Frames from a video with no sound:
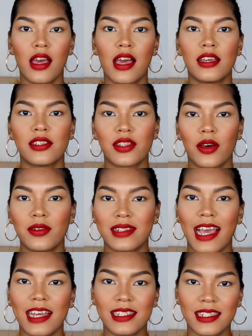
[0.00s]
So
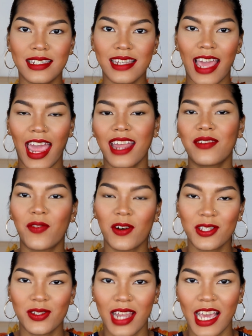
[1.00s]
that's it for
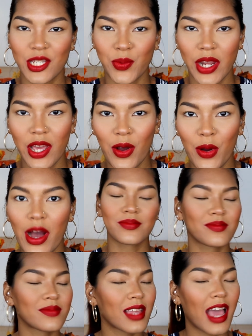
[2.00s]
today's video.
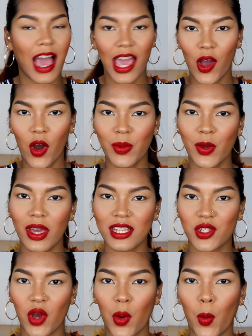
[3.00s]
I hope you
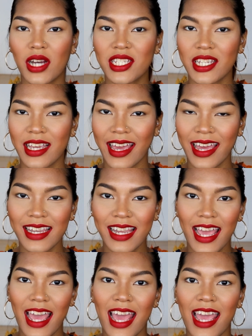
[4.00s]
enjoy watching it.
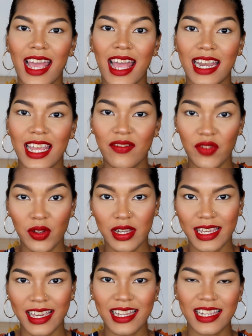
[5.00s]
And if you
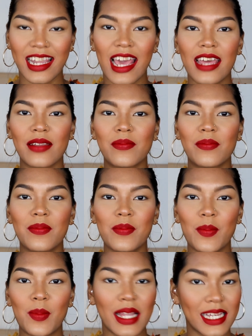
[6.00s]
did, then
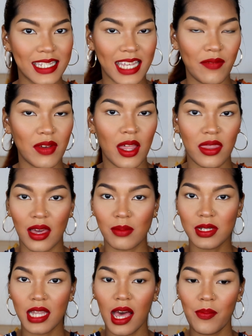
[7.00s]
please give it a
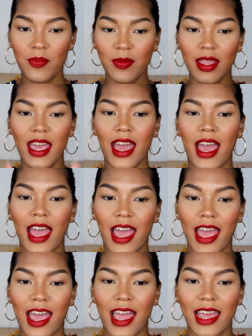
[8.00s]
thumbs up.
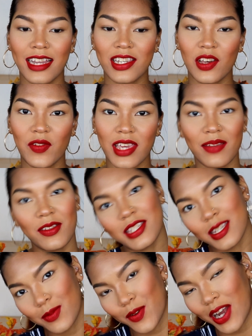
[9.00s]
And don't forget to
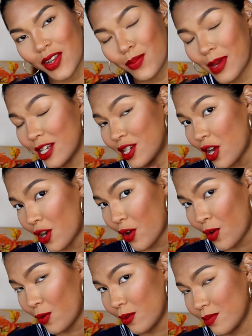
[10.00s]
subscribe to my
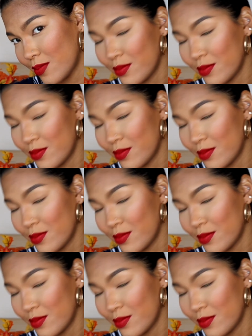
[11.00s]
channel,